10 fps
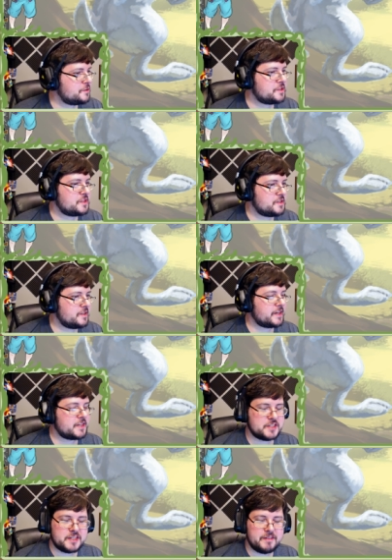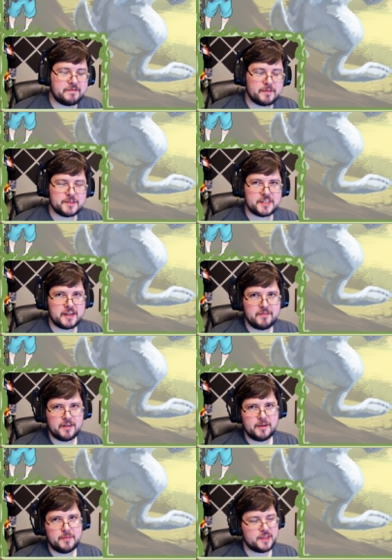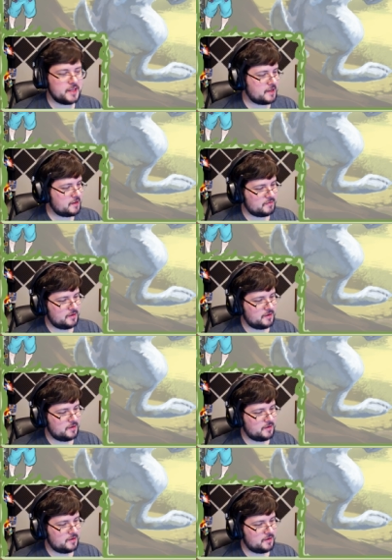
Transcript: it's like Steve from State Farm, I think.